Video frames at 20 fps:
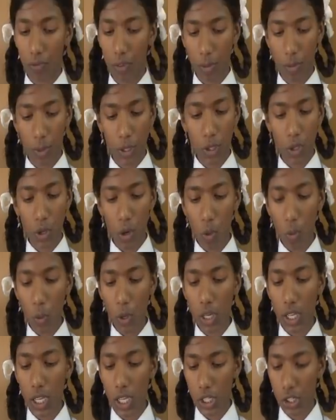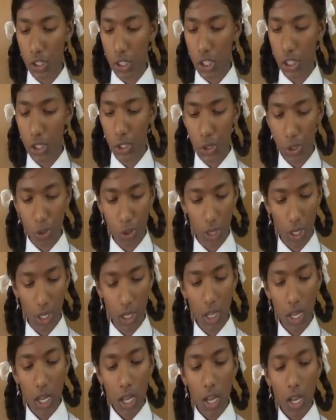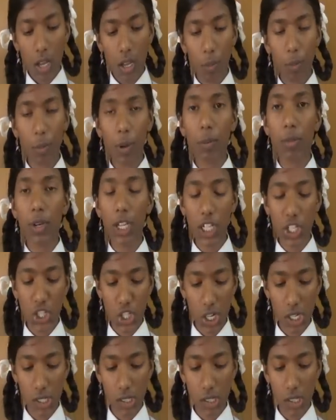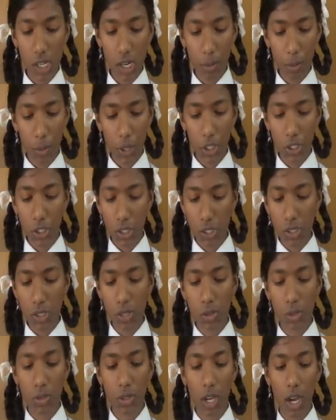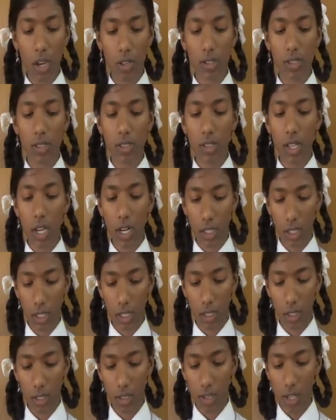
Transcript: will be novel entry during Republic Day celebrations 2013.